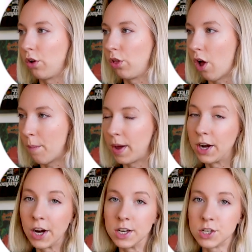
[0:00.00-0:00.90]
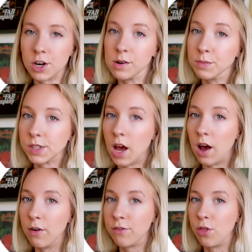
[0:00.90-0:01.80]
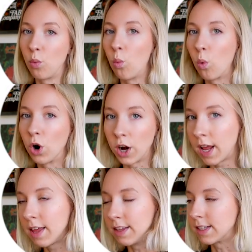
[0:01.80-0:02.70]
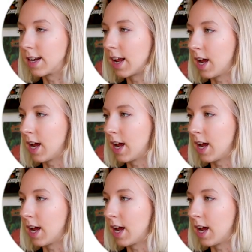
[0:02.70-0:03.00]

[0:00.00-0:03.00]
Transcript: a lot better in terms of the wording that's going to